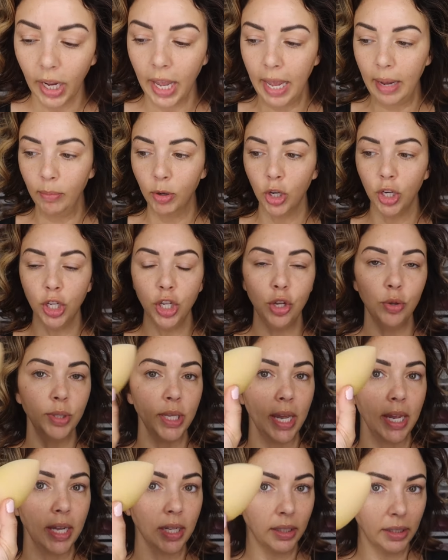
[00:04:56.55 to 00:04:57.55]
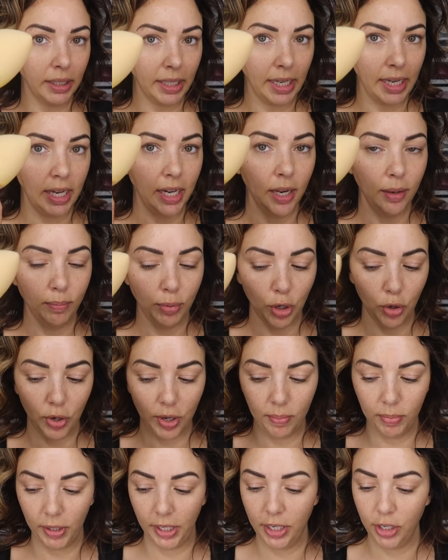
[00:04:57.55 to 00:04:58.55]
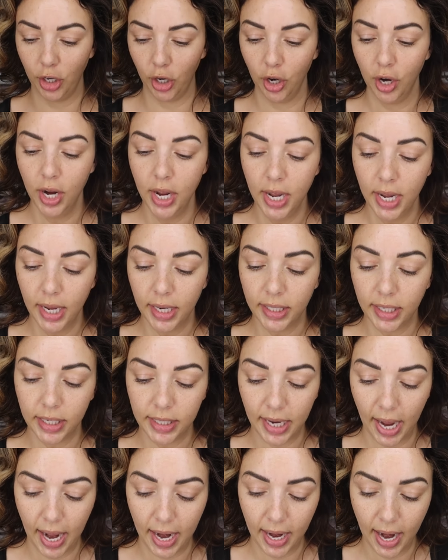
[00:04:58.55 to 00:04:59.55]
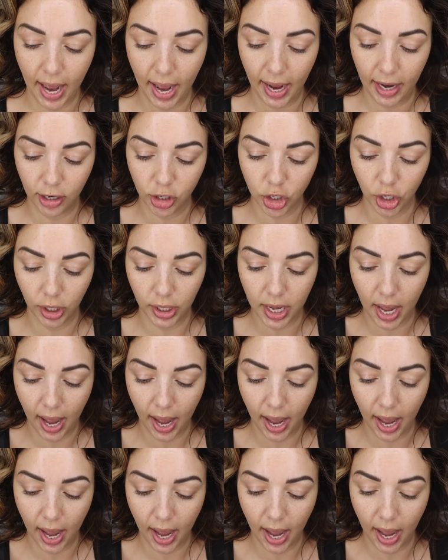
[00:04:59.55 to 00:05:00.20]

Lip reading: am going to use a clean beauty blender today, and I actually